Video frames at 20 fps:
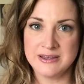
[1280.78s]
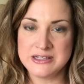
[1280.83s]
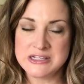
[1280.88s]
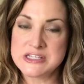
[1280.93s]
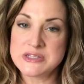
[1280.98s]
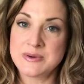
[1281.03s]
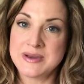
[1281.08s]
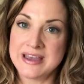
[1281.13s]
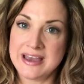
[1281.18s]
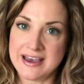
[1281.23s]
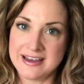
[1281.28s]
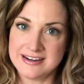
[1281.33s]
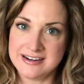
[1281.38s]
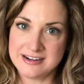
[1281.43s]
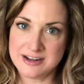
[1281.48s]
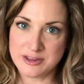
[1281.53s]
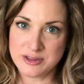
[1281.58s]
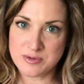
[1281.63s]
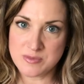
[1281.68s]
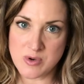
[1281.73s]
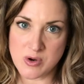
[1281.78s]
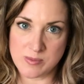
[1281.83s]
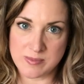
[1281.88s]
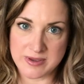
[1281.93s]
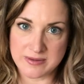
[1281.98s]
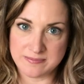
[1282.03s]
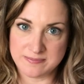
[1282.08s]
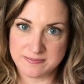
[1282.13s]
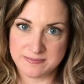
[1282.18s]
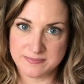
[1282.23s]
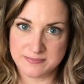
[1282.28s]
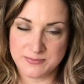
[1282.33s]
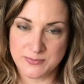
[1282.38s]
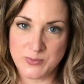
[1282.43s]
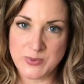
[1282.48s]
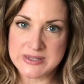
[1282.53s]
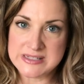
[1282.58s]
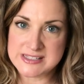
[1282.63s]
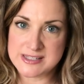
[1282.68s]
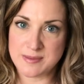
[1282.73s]
So I had another moment
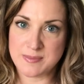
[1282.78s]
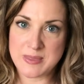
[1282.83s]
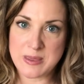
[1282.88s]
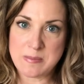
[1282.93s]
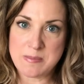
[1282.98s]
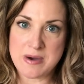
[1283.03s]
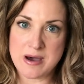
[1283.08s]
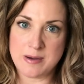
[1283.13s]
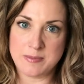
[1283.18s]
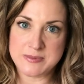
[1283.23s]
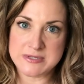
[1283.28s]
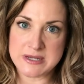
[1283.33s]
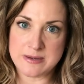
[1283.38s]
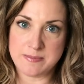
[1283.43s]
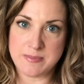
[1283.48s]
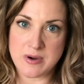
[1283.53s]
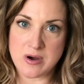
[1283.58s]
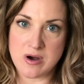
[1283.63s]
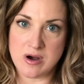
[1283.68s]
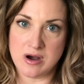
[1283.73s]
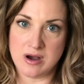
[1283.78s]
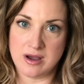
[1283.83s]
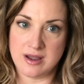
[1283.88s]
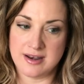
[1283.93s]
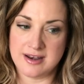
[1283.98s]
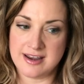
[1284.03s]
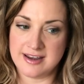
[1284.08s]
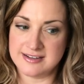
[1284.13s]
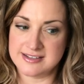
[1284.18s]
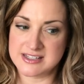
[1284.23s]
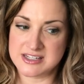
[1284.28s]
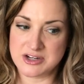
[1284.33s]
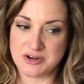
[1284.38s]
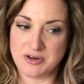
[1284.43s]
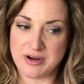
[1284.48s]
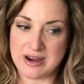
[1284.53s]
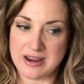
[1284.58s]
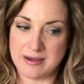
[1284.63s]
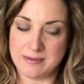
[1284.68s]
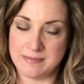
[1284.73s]
when something popped up on
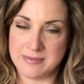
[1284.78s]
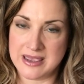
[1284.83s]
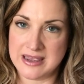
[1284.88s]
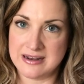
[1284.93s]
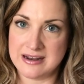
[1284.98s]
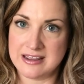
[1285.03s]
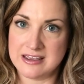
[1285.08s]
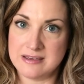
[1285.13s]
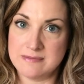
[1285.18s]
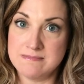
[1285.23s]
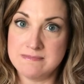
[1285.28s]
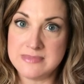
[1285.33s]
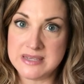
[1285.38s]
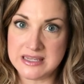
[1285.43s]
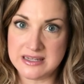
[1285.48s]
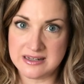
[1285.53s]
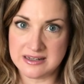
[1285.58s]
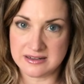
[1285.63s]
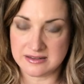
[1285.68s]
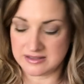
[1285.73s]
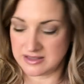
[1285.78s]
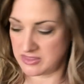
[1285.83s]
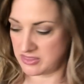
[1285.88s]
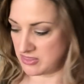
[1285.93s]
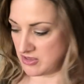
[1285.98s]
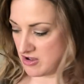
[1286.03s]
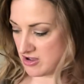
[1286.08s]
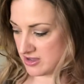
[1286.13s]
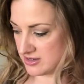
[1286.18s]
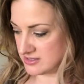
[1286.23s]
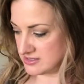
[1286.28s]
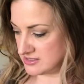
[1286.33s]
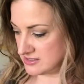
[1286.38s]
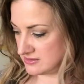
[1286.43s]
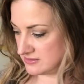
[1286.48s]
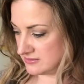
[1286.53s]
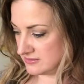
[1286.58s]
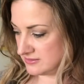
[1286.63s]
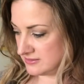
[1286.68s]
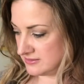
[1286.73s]
Instagram and I immediately thought
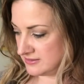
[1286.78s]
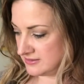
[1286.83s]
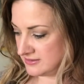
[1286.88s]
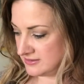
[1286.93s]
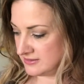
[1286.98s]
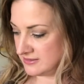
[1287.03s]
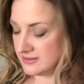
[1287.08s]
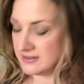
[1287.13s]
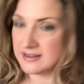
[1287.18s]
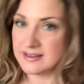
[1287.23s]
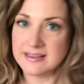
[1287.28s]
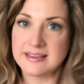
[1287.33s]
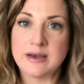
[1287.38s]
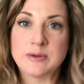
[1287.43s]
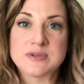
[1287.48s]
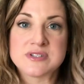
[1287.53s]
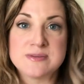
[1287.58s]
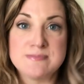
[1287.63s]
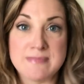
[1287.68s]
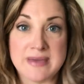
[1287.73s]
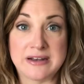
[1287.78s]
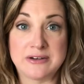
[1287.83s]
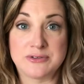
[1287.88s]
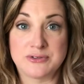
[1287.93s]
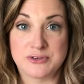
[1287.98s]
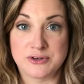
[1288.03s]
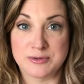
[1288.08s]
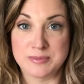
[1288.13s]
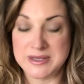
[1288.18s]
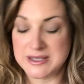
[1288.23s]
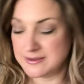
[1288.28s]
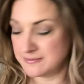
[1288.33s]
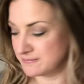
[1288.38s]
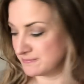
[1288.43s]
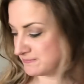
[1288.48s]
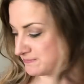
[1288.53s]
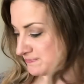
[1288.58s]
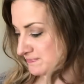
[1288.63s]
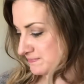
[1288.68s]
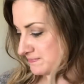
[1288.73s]
that was meant for me.
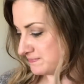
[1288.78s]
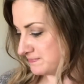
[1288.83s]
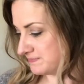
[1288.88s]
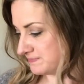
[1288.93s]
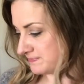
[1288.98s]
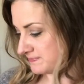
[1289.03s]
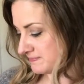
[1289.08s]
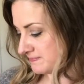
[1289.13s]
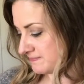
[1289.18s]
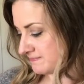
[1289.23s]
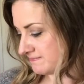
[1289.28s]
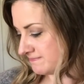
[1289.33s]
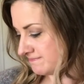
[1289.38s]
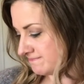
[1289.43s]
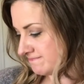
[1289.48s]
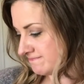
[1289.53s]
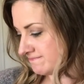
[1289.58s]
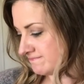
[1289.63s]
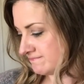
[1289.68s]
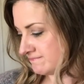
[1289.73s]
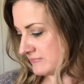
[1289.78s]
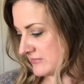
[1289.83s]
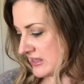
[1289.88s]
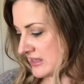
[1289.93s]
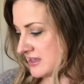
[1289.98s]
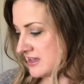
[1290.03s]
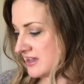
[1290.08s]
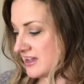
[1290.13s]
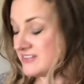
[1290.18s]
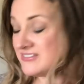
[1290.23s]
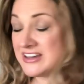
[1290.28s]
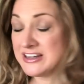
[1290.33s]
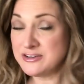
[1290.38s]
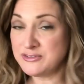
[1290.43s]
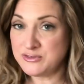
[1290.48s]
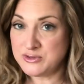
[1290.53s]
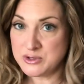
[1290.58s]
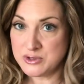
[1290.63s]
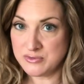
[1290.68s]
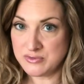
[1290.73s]
I've had a
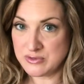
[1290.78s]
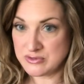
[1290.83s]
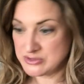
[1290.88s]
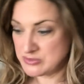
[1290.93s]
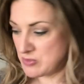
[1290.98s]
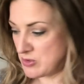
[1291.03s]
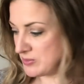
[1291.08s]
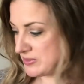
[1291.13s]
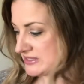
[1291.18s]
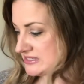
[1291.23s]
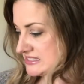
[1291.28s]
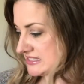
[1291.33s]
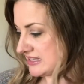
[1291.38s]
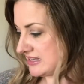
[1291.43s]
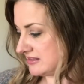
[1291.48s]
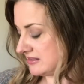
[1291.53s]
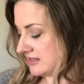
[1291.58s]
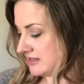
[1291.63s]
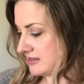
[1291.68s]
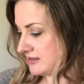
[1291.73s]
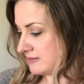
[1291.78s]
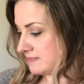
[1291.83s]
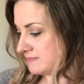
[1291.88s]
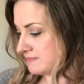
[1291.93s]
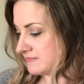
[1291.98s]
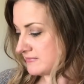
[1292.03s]
few of those moments lately.